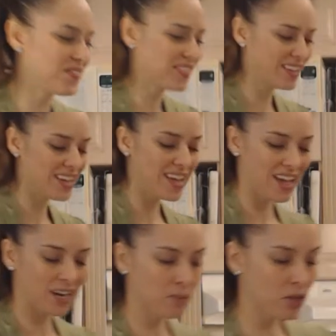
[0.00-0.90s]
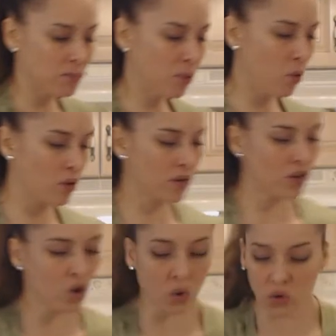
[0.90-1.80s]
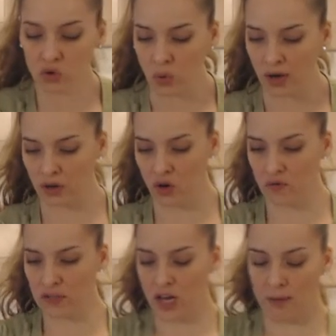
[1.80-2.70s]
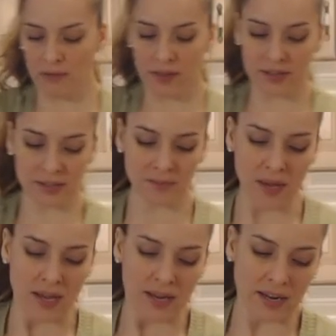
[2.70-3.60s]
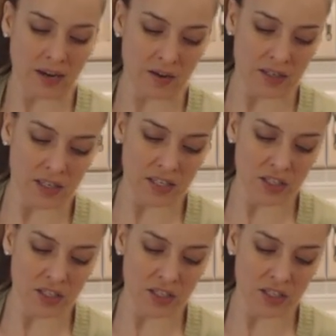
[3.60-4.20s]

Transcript: And I'm going to pour cold water over top of this. Now,